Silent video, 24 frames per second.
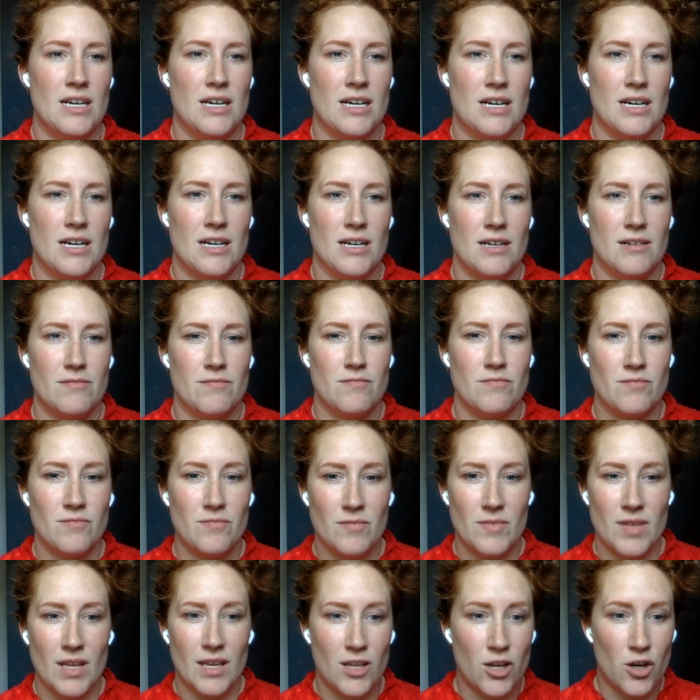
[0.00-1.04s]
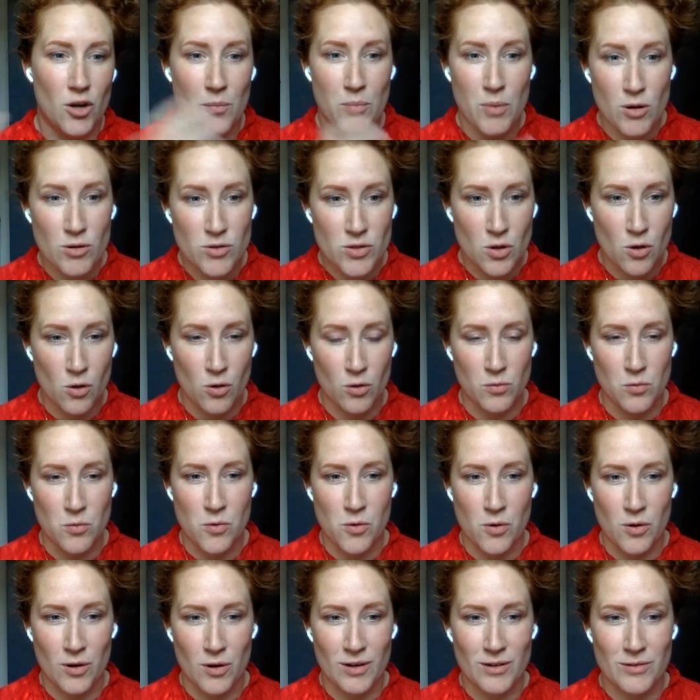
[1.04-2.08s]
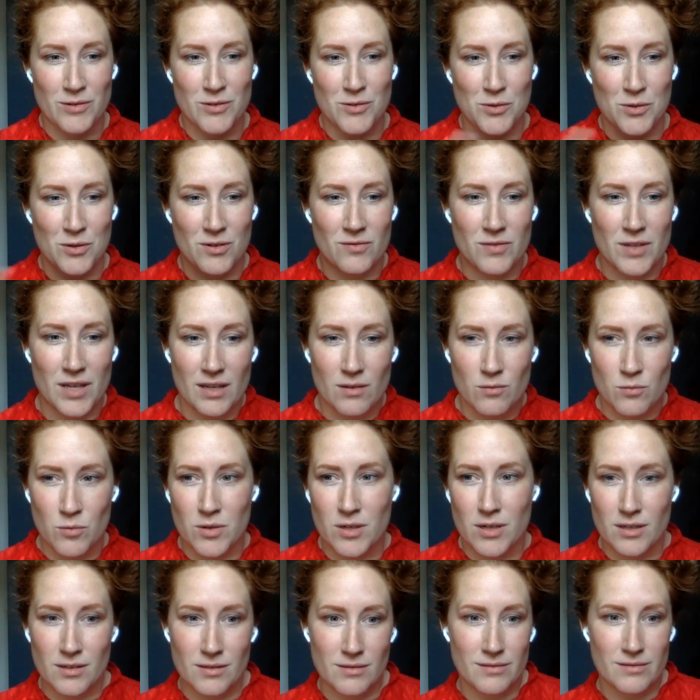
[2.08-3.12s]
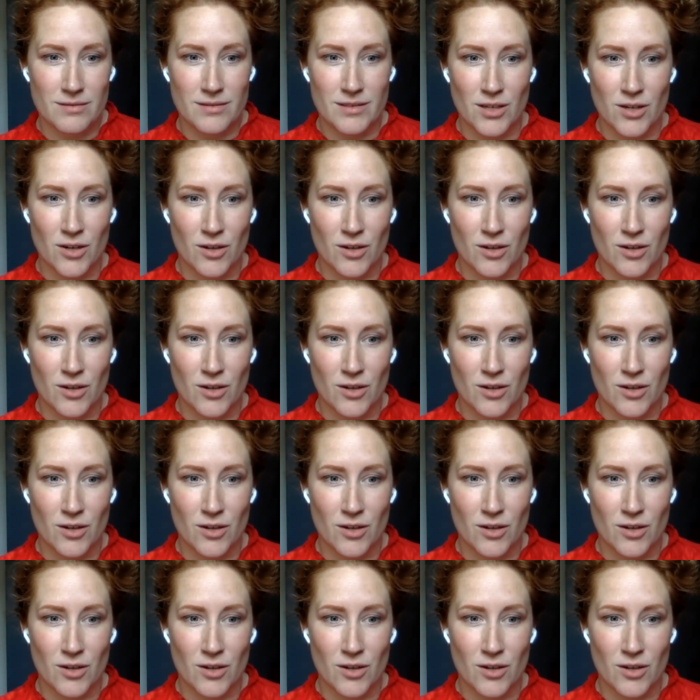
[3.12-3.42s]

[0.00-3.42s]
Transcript: post Cold War, it was sort of like, well,